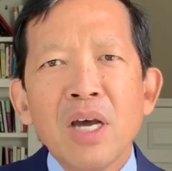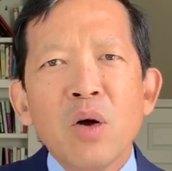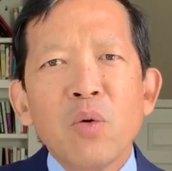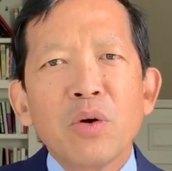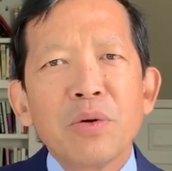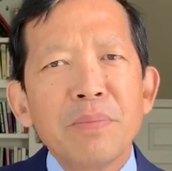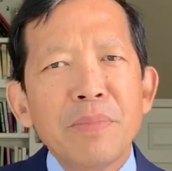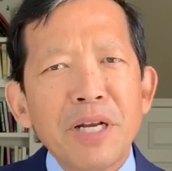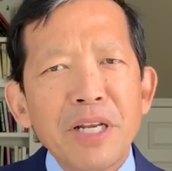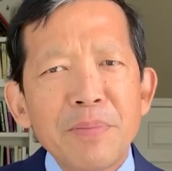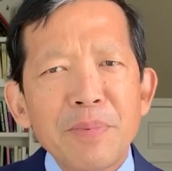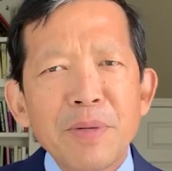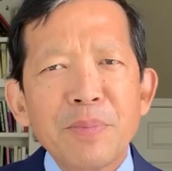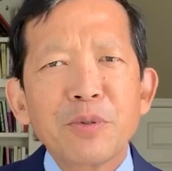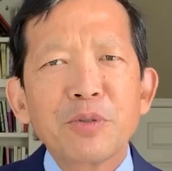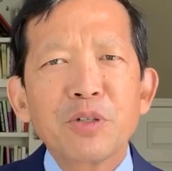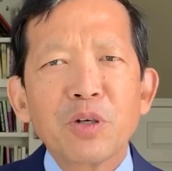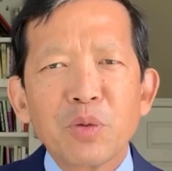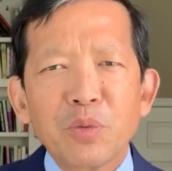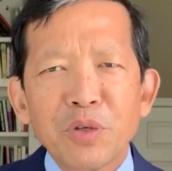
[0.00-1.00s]
What many
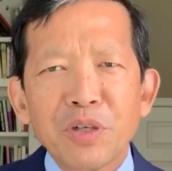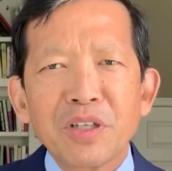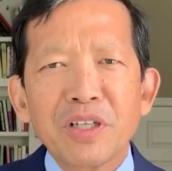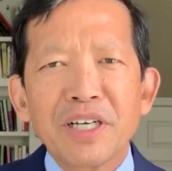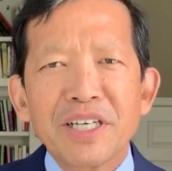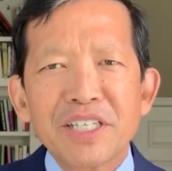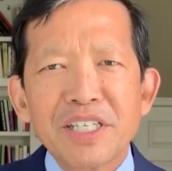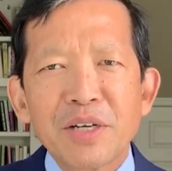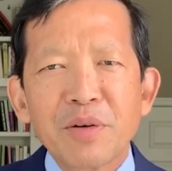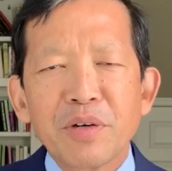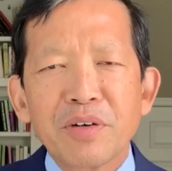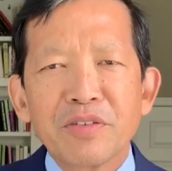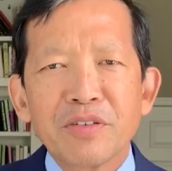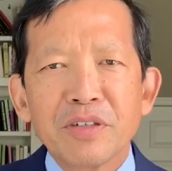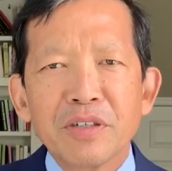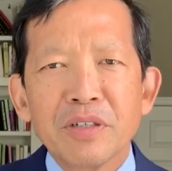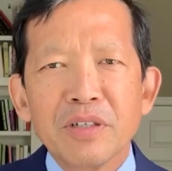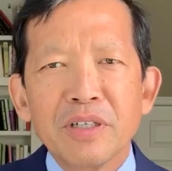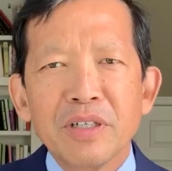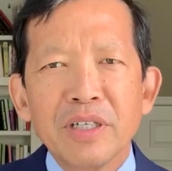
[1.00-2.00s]
people don't realize,
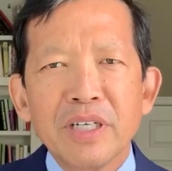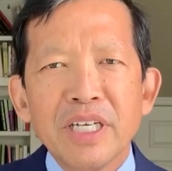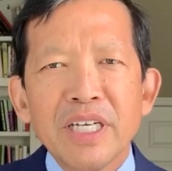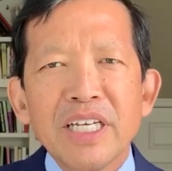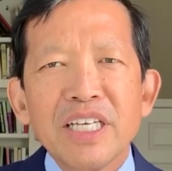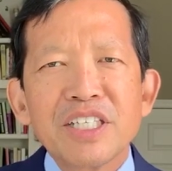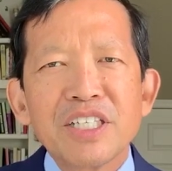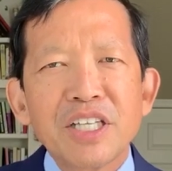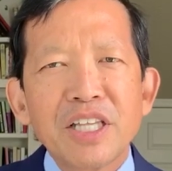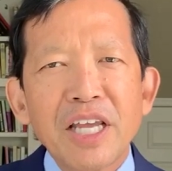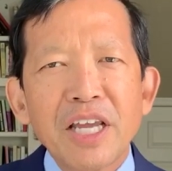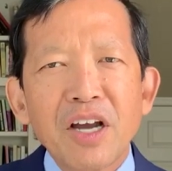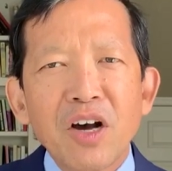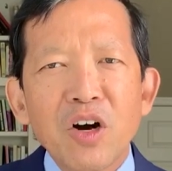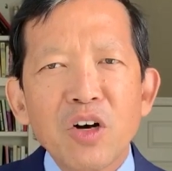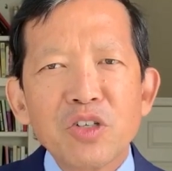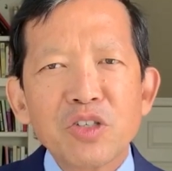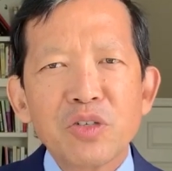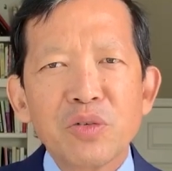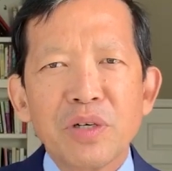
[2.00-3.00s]
however, is that they
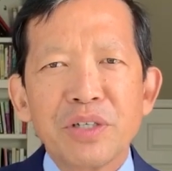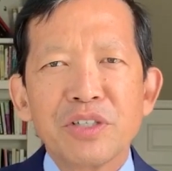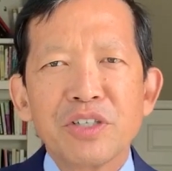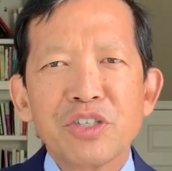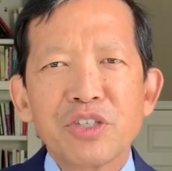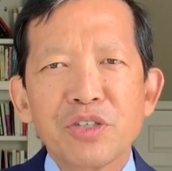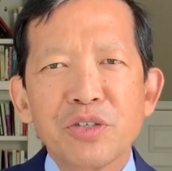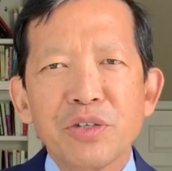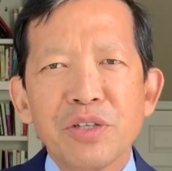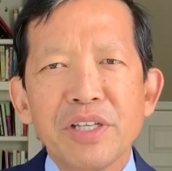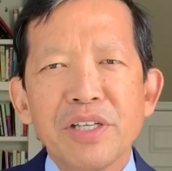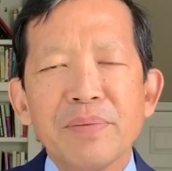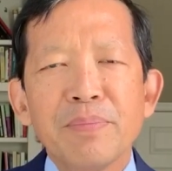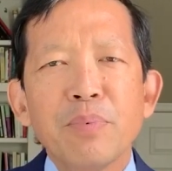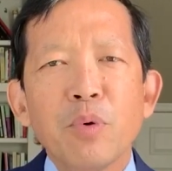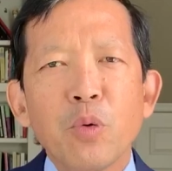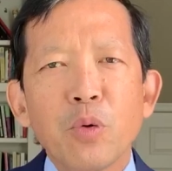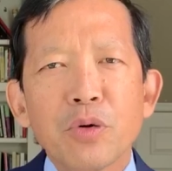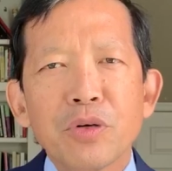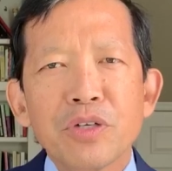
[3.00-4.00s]
also understood the
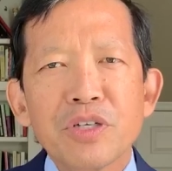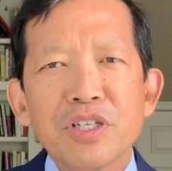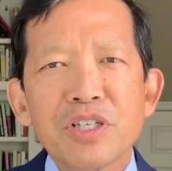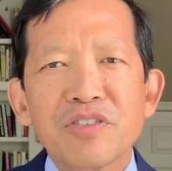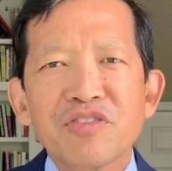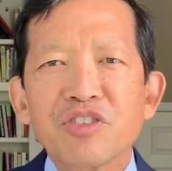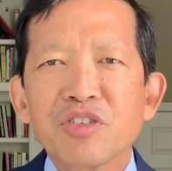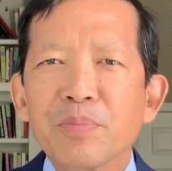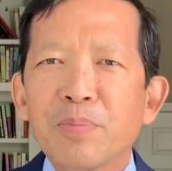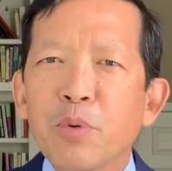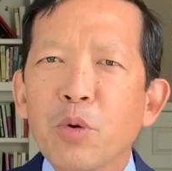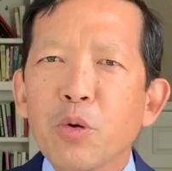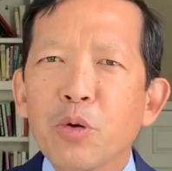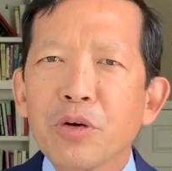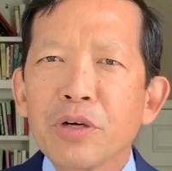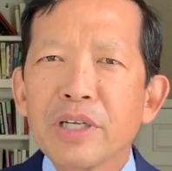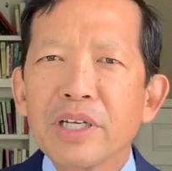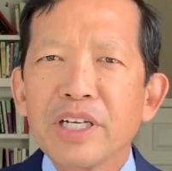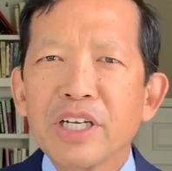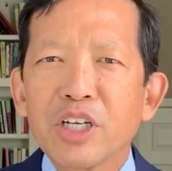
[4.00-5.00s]
importance of
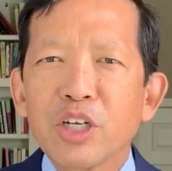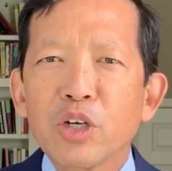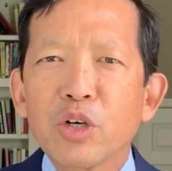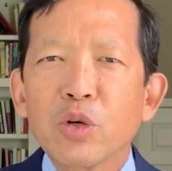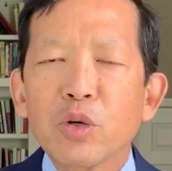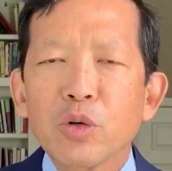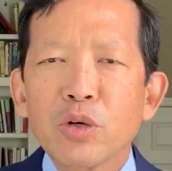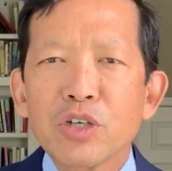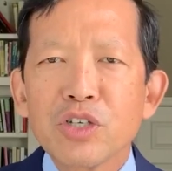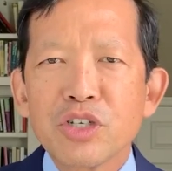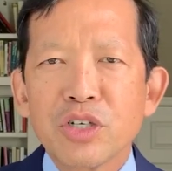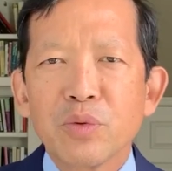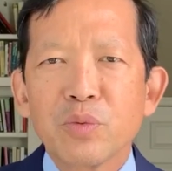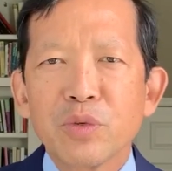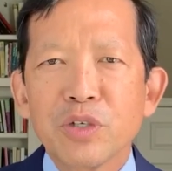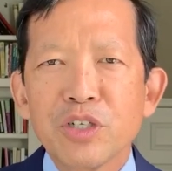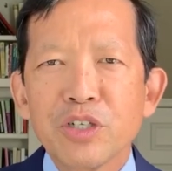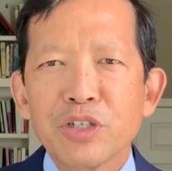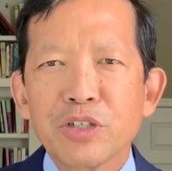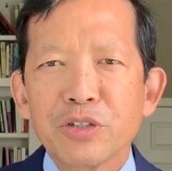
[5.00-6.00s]
supporting and encouraging
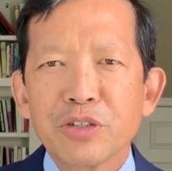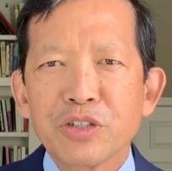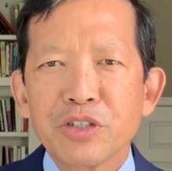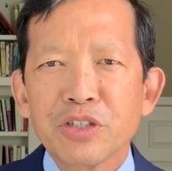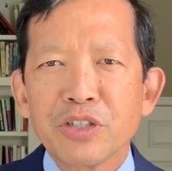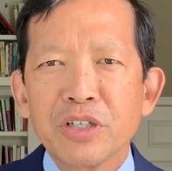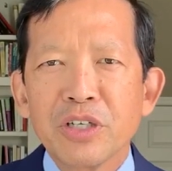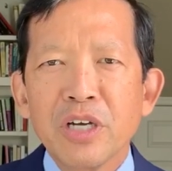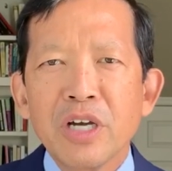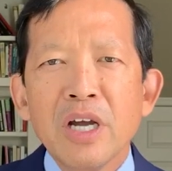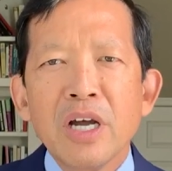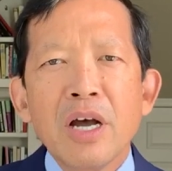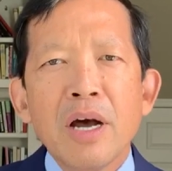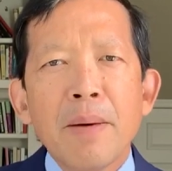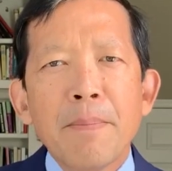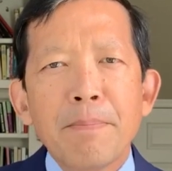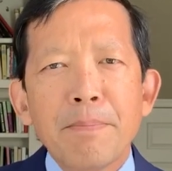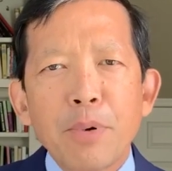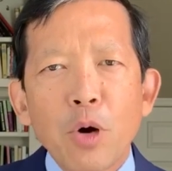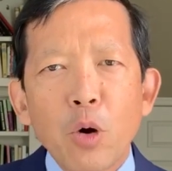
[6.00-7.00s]
research,
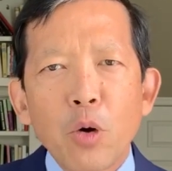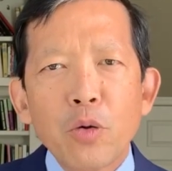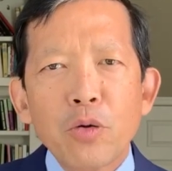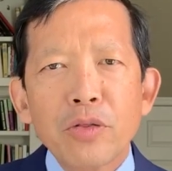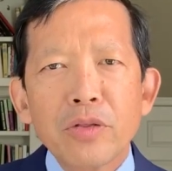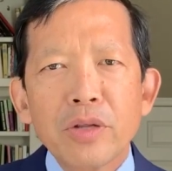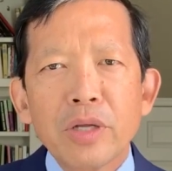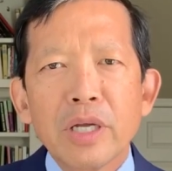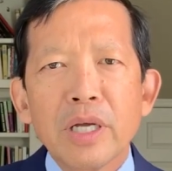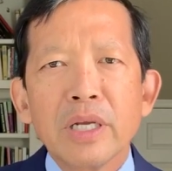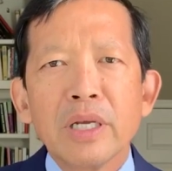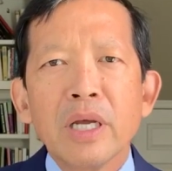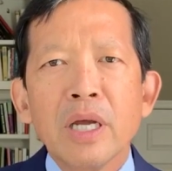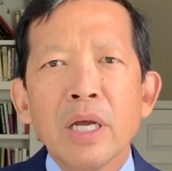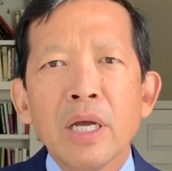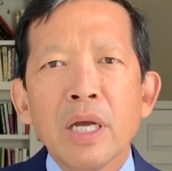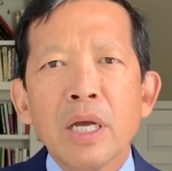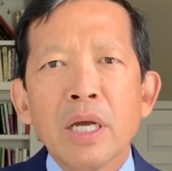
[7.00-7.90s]
both in